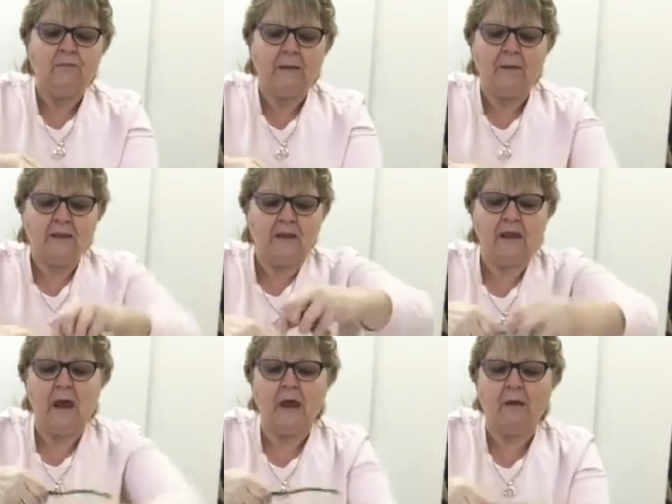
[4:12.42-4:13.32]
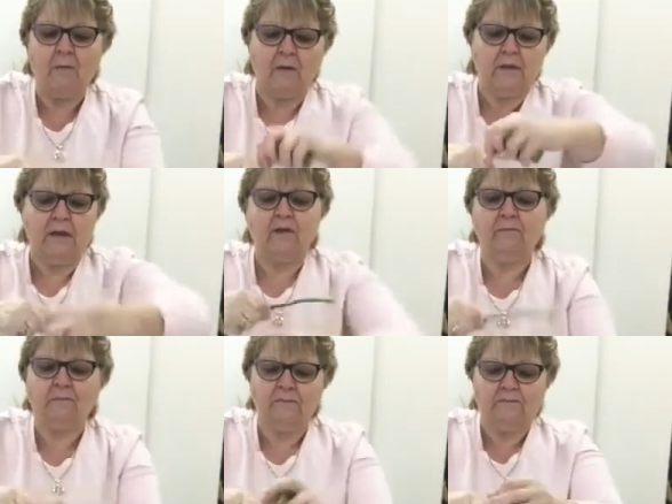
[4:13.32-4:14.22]
Wrapping the
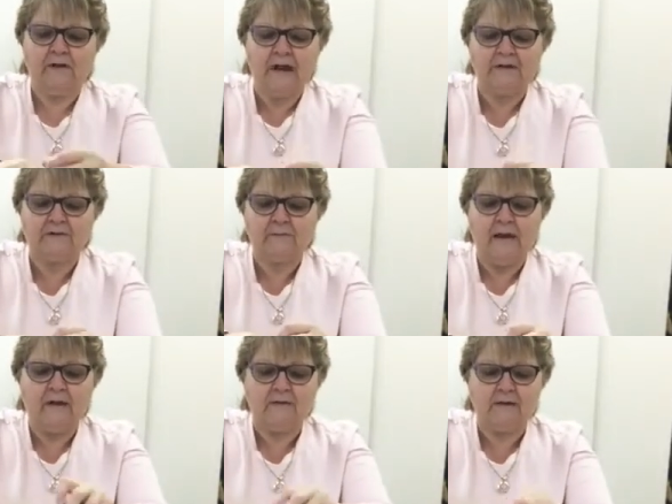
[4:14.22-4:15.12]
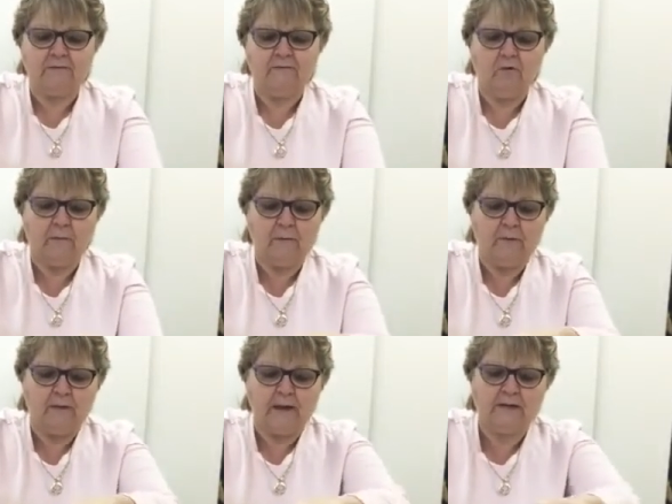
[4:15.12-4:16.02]
flax around it, the phormium
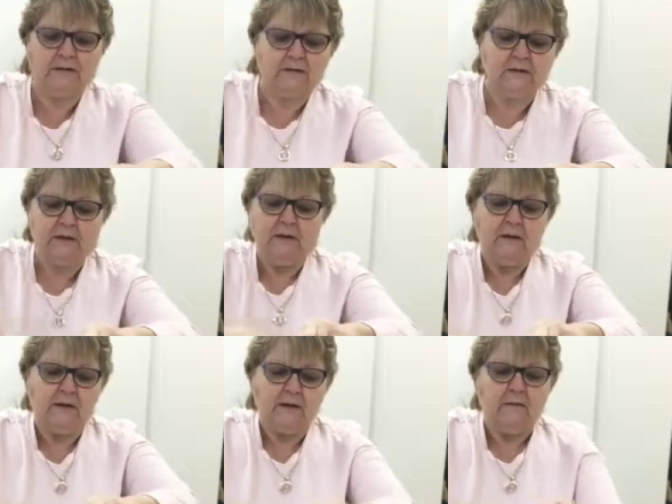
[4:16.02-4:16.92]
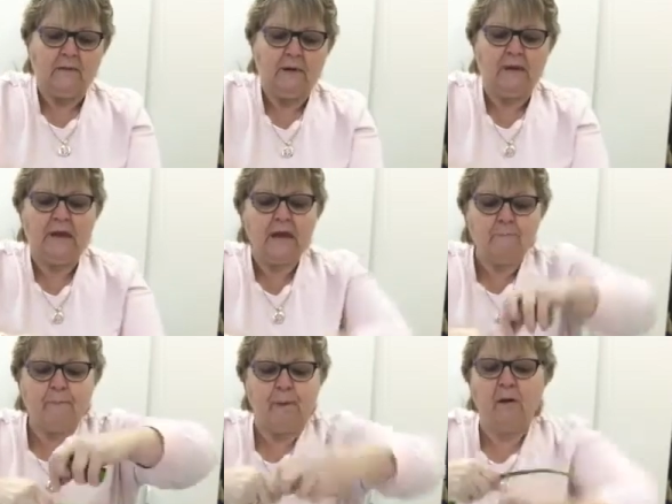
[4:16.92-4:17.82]
around it. And then keep
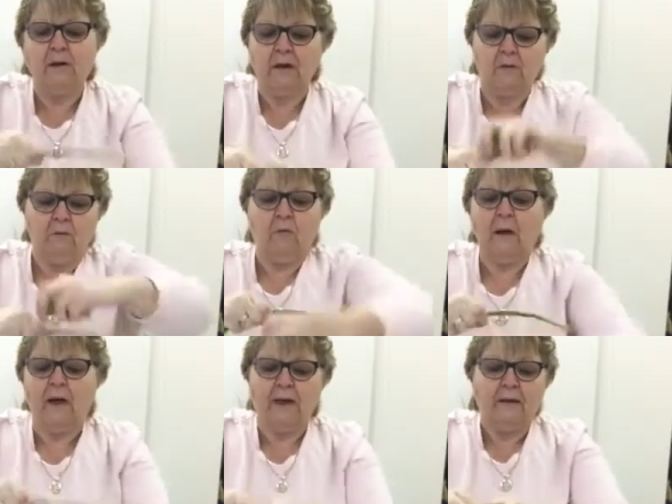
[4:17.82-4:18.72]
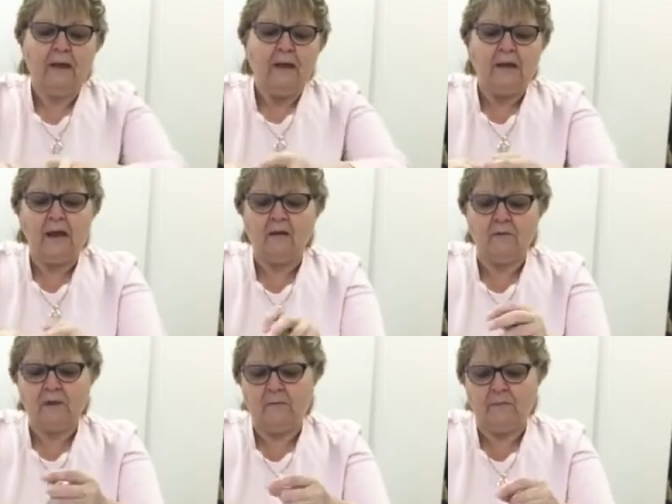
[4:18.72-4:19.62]
binding all the way. Now,
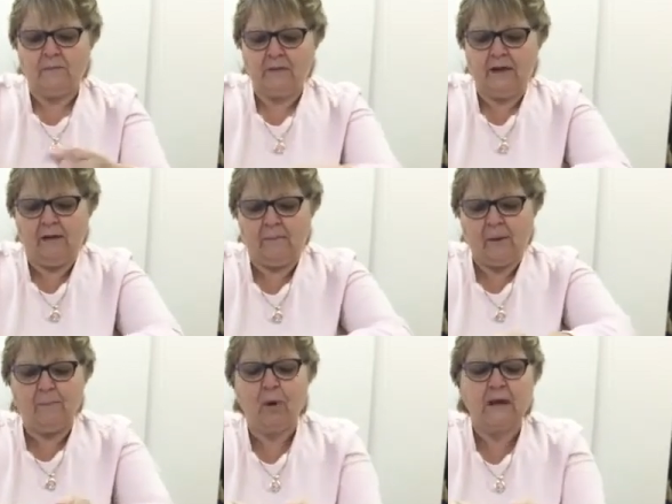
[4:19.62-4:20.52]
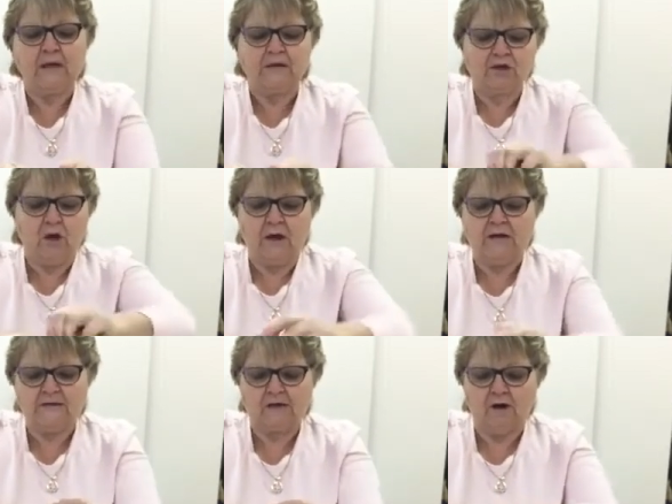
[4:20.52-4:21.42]
by pulling it tight,
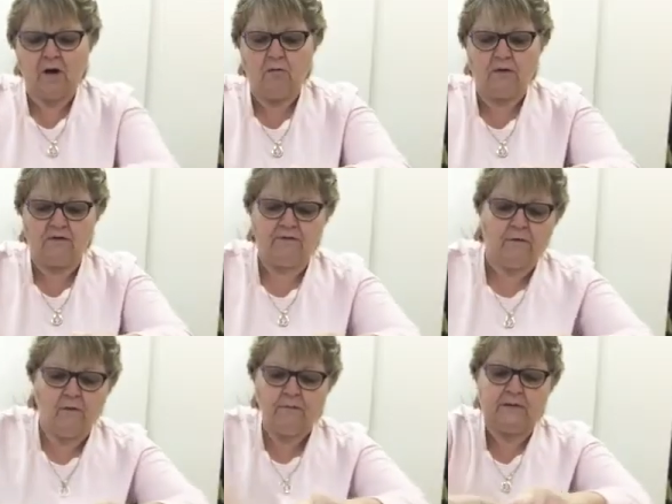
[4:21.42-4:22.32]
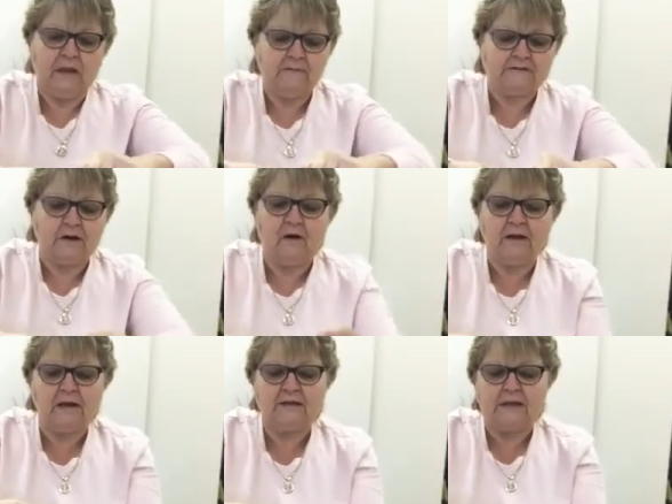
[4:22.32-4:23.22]
it's going to hold it firm. Keep
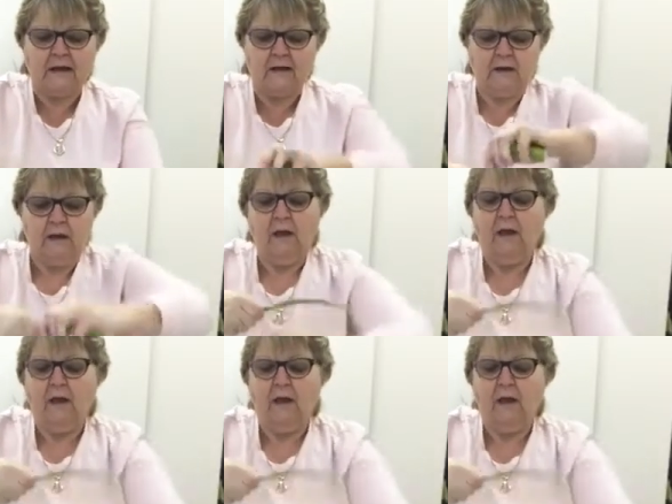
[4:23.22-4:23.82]
sliding it down,